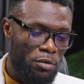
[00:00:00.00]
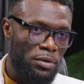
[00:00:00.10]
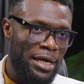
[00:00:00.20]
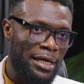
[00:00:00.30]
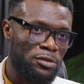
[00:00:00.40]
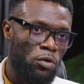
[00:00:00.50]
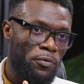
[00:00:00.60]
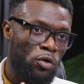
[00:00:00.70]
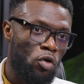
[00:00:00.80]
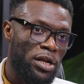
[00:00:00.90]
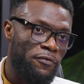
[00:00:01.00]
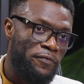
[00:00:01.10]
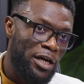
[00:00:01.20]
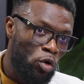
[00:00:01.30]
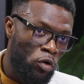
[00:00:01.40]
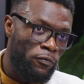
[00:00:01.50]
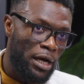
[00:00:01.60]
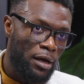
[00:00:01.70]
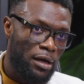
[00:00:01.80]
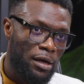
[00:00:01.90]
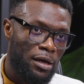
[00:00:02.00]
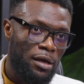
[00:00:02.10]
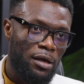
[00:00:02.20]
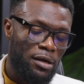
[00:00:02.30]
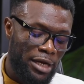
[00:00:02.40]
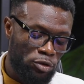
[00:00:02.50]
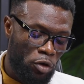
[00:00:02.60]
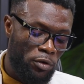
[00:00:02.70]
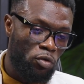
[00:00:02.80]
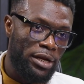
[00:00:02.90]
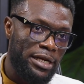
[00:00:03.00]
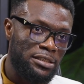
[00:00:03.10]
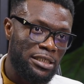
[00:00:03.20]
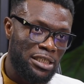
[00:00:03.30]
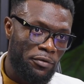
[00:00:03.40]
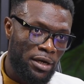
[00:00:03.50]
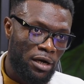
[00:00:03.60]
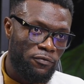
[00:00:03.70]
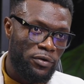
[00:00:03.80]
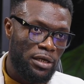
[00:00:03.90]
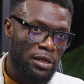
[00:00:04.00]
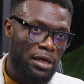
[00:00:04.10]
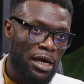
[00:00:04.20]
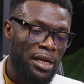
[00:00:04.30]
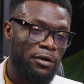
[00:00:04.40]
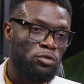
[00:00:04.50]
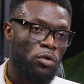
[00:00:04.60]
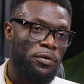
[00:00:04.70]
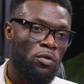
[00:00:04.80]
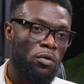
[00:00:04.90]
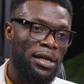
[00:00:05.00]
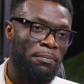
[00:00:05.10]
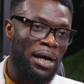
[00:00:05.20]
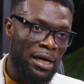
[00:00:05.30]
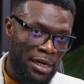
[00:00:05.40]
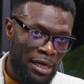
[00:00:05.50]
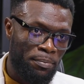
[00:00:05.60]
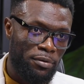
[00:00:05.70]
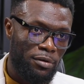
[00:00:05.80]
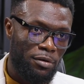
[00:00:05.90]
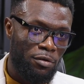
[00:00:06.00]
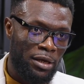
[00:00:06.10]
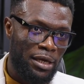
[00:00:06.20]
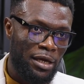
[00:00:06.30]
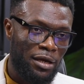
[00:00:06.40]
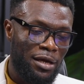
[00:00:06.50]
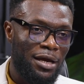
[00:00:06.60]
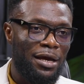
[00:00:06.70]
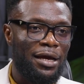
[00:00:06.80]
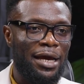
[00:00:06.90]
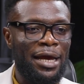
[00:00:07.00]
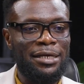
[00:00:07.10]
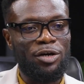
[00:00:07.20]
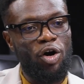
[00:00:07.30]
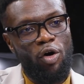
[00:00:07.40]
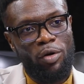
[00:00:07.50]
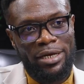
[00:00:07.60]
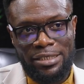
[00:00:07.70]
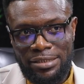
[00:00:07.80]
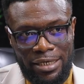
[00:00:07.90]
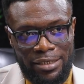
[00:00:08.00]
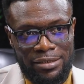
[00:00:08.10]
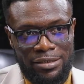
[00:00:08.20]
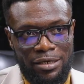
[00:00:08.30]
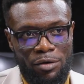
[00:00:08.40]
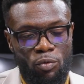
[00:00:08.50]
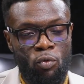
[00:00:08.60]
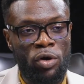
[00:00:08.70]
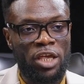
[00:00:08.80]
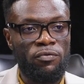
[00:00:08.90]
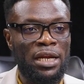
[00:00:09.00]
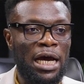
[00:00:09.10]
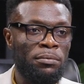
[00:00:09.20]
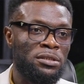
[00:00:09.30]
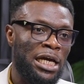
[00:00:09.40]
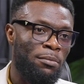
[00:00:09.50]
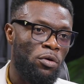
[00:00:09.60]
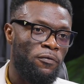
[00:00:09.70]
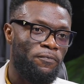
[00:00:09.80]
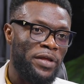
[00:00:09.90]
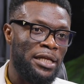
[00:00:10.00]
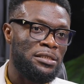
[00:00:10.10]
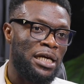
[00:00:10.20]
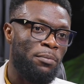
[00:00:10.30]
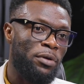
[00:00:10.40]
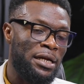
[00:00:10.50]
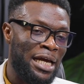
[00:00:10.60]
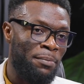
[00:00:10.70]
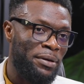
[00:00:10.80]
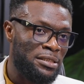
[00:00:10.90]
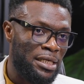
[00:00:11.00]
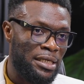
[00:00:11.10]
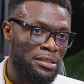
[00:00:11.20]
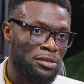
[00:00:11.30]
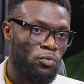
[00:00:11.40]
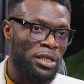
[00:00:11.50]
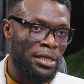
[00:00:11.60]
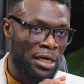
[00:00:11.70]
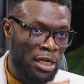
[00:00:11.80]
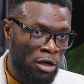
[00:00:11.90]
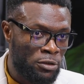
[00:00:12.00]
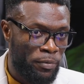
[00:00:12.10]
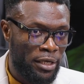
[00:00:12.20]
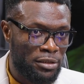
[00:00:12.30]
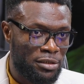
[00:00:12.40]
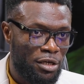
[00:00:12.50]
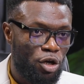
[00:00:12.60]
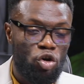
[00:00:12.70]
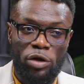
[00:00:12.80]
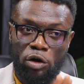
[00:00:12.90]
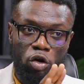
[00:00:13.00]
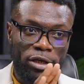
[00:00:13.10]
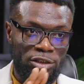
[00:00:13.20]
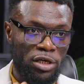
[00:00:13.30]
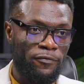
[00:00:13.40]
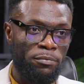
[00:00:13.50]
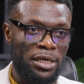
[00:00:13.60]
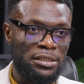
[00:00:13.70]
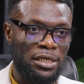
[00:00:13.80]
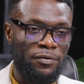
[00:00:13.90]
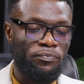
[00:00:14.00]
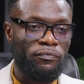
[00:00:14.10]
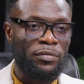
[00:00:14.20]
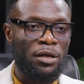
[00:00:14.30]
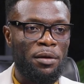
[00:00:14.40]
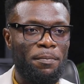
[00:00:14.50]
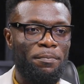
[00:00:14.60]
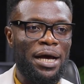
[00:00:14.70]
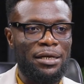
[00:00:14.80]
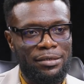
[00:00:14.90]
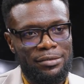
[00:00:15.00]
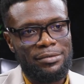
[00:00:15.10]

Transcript: there's what we call the failover, there's what we call the disaster recovery, and there's what we call the backing up, okay? And all these things will give you an uptime of 99.9% within the cloud space. You're not losing your information, but